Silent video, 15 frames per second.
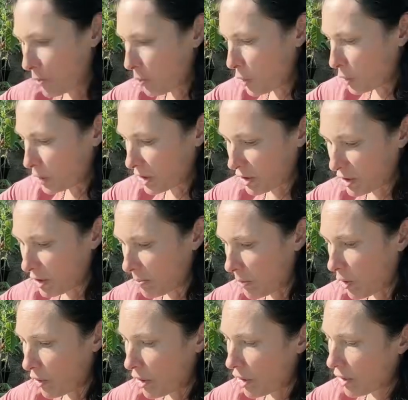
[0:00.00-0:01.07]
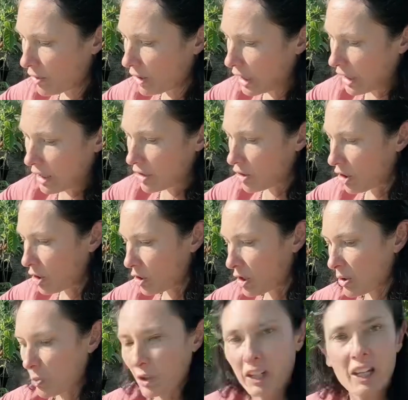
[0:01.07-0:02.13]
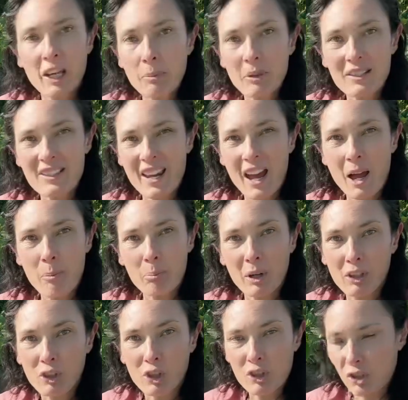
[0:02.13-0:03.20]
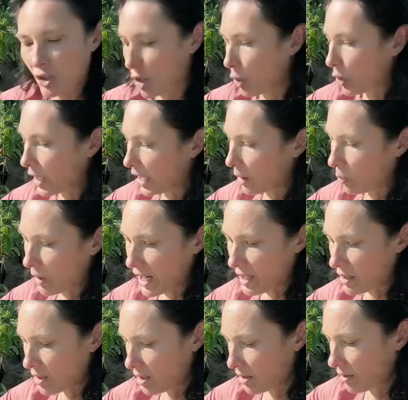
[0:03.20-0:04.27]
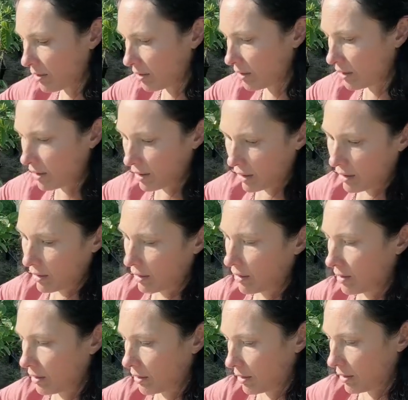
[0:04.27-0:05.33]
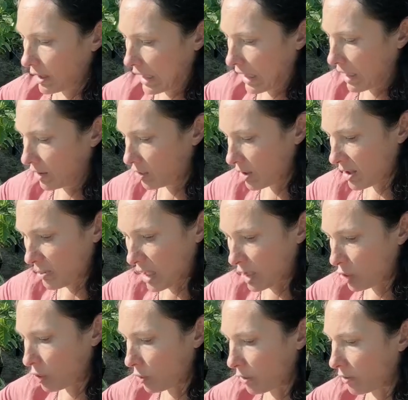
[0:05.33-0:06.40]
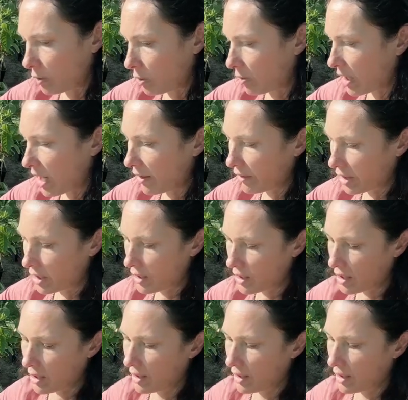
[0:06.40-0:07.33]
water tomorrow. So you just want to keep it damp but not soaking wet, and just make sure they're all covered.